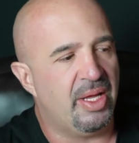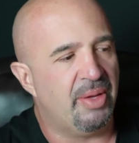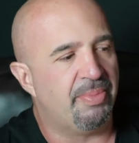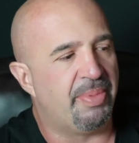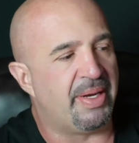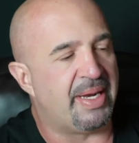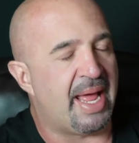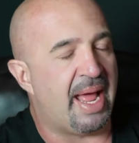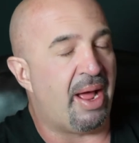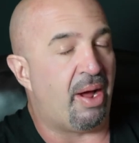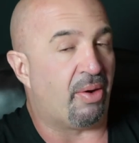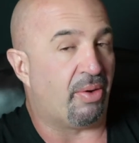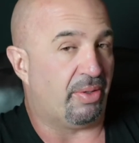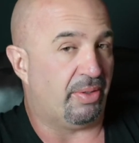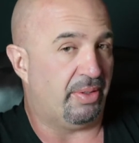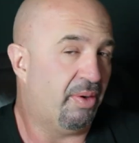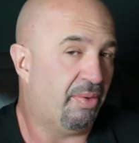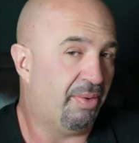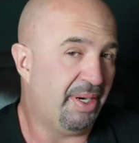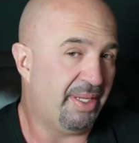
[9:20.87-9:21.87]
But now,
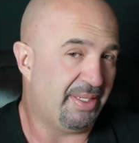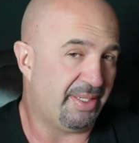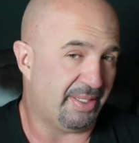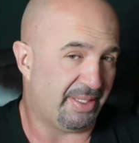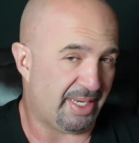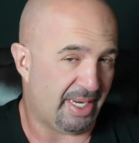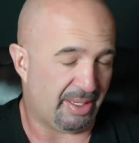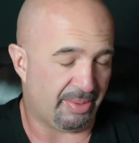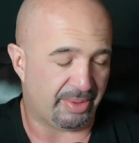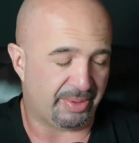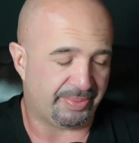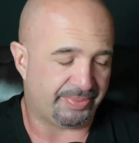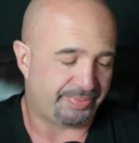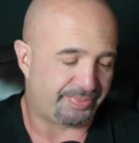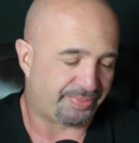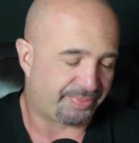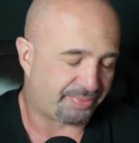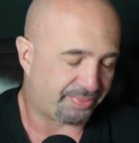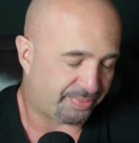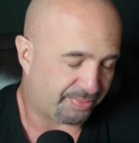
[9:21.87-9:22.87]
what is sustainable?
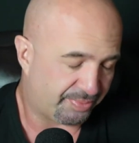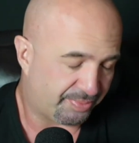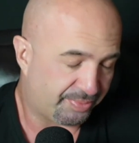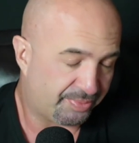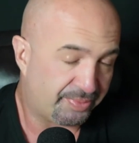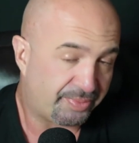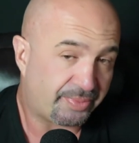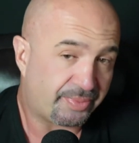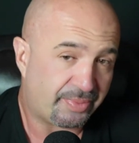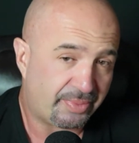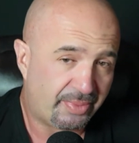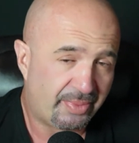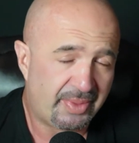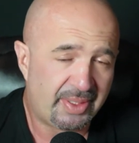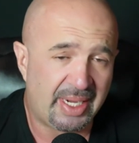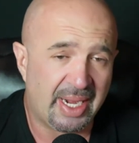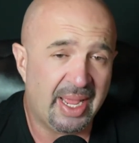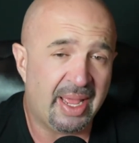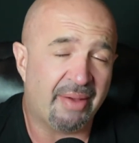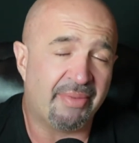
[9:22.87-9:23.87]

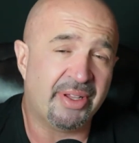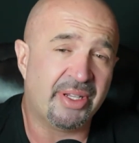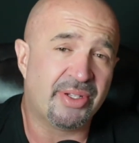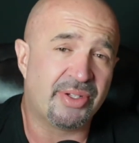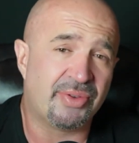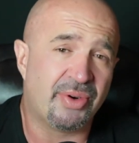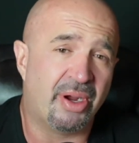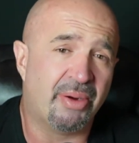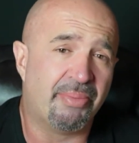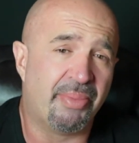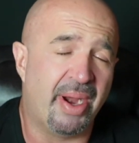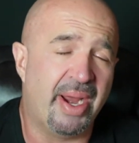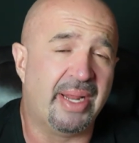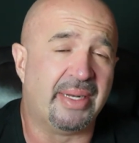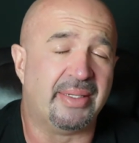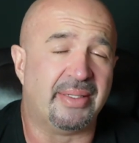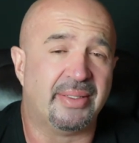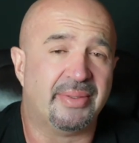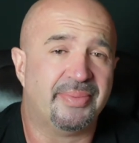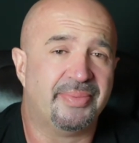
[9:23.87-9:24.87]
Having a strong
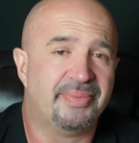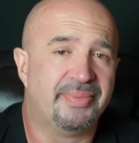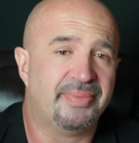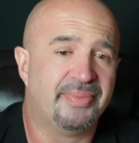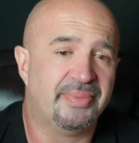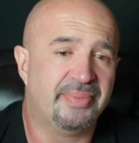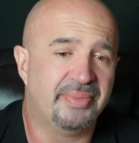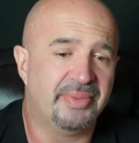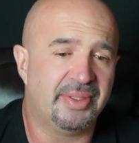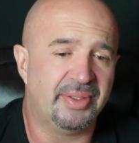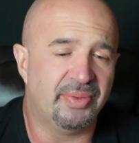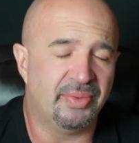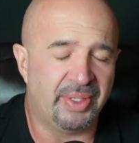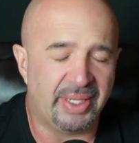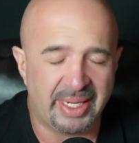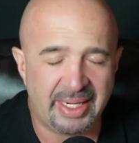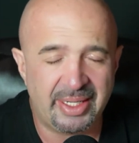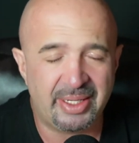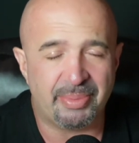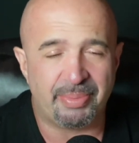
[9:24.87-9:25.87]
brand. We
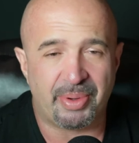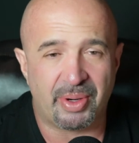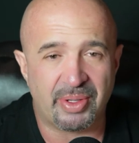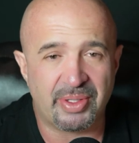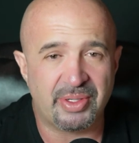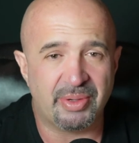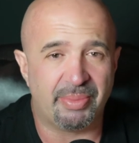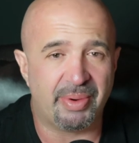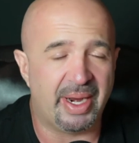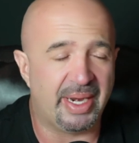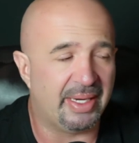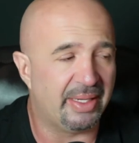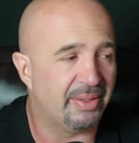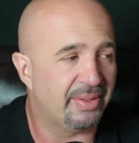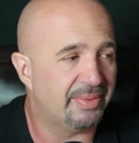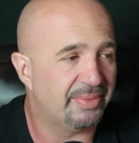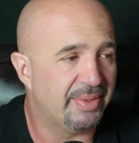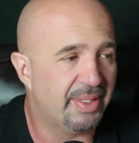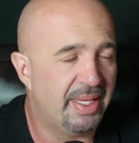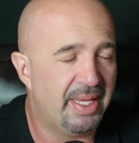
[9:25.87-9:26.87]
get into personal branding.
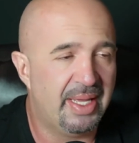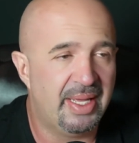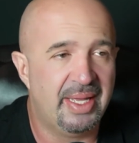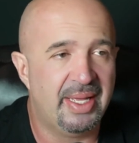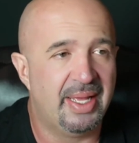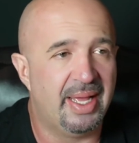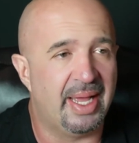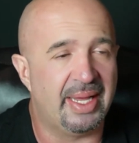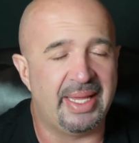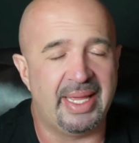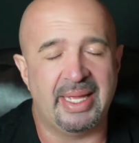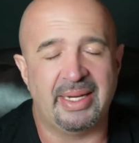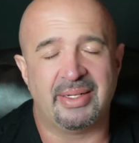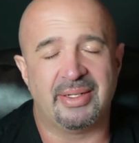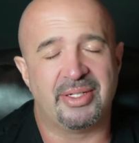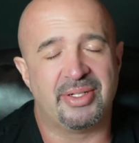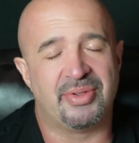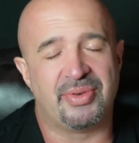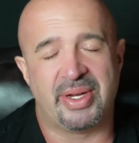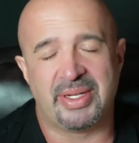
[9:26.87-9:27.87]
I
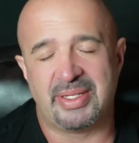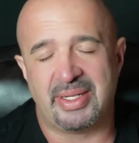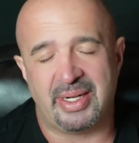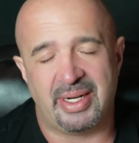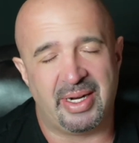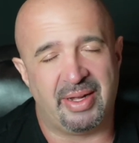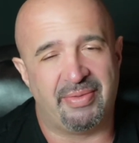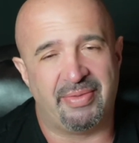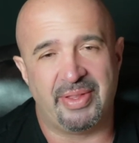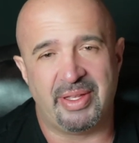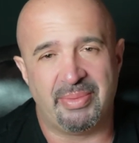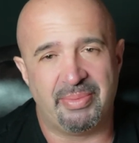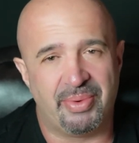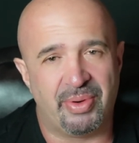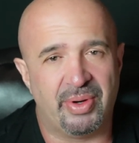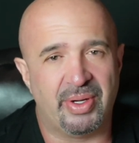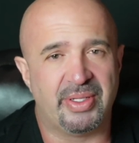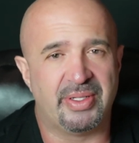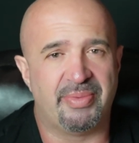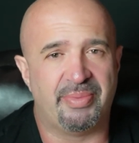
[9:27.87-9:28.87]
can't stress it enough the
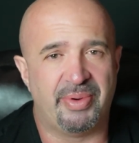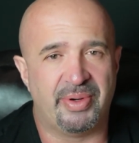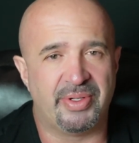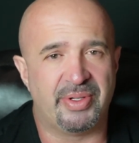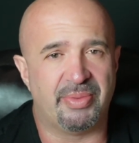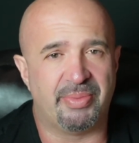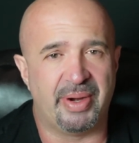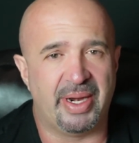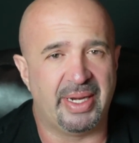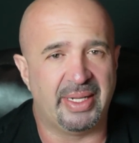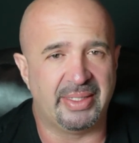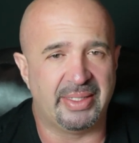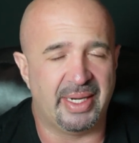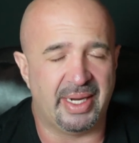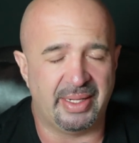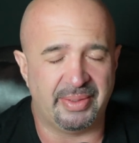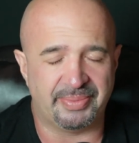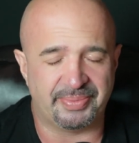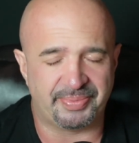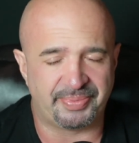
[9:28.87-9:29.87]
importance of personal branding today.